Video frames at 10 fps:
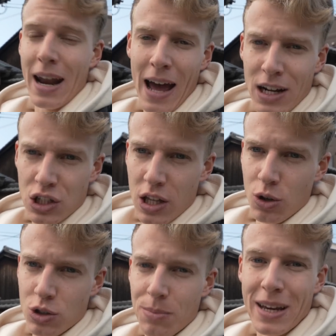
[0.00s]
and it actually
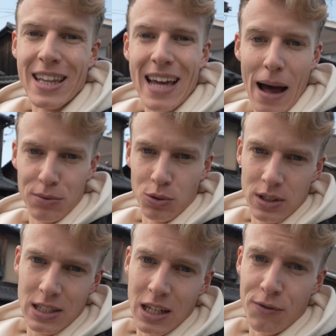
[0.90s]
used to be the capital
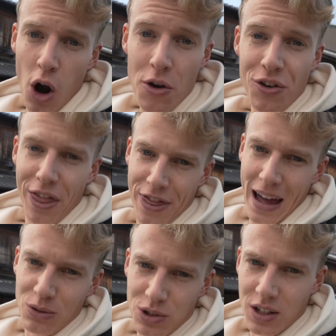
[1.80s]
city for over
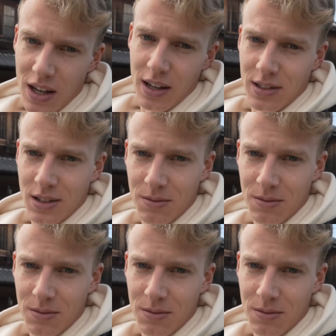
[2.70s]
1,000 years.